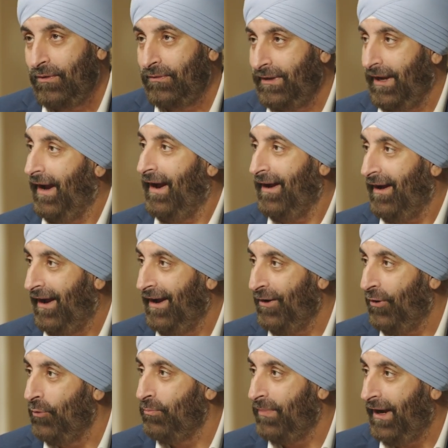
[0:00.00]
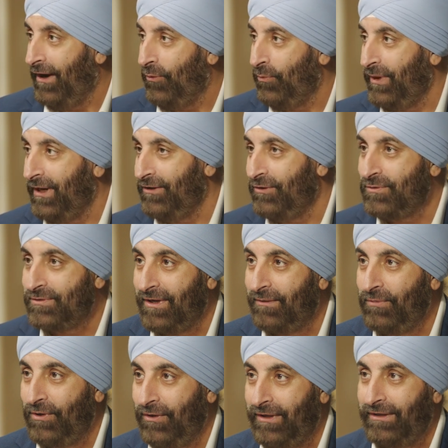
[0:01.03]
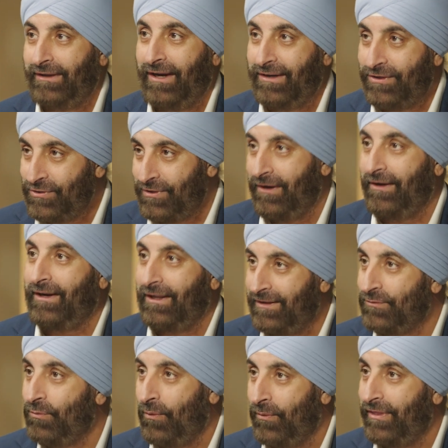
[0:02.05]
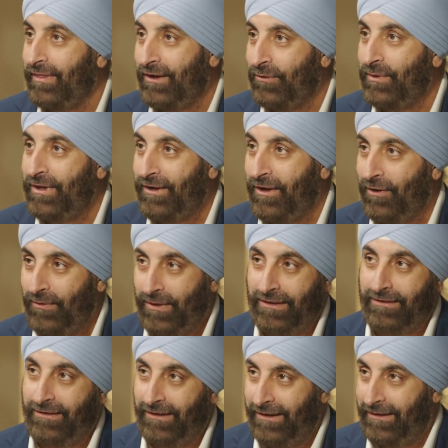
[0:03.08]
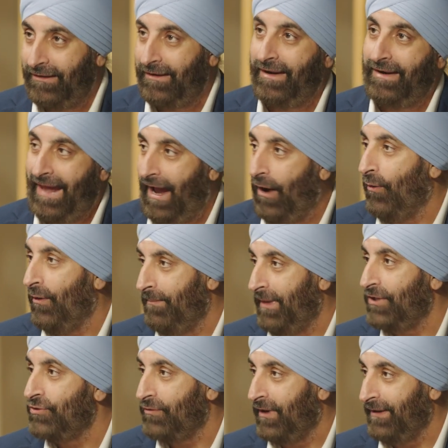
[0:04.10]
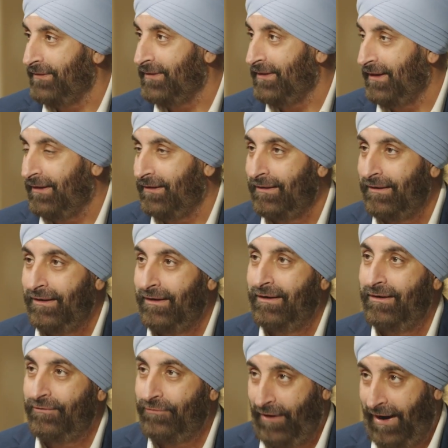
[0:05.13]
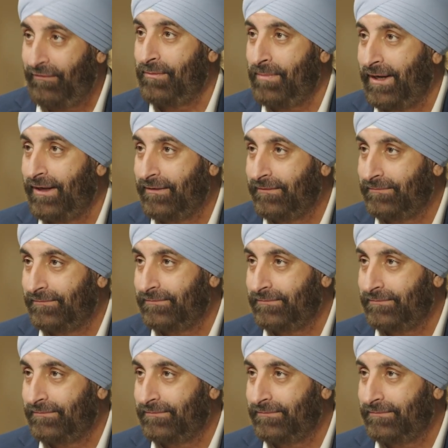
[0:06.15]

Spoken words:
yeah, I hope we can do some good in kind of sharing at least what we think we know and how it may translate for everybody.